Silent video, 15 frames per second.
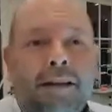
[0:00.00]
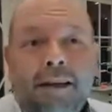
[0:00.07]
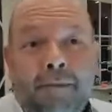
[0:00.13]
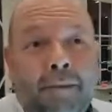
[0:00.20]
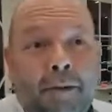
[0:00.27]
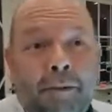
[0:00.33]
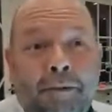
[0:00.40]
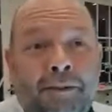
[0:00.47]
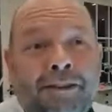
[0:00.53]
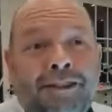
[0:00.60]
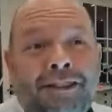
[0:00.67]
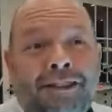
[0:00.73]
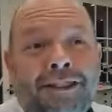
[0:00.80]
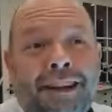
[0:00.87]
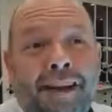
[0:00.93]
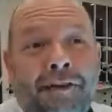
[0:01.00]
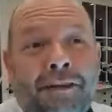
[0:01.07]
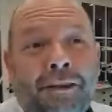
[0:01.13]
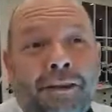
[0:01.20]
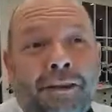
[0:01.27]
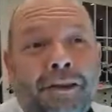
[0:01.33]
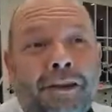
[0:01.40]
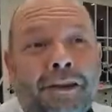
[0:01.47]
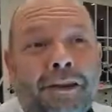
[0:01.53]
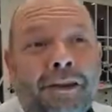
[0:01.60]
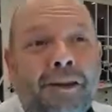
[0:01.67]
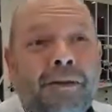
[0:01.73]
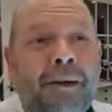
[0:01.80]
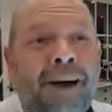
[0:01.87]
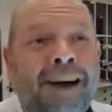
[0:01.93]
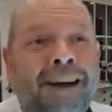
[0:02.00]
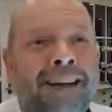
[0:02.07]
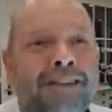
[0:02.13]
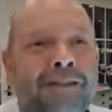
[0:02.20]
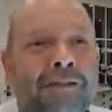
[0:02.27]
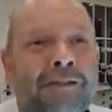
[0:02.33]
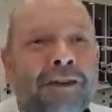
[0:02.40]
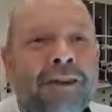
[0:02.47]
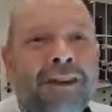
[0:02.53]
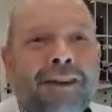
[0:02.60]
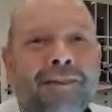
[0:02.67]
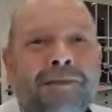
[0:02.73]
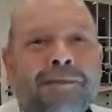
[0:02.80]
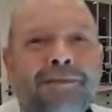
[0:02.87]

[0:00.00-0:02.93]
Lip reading: And maybe you still can have a look why it isn't running.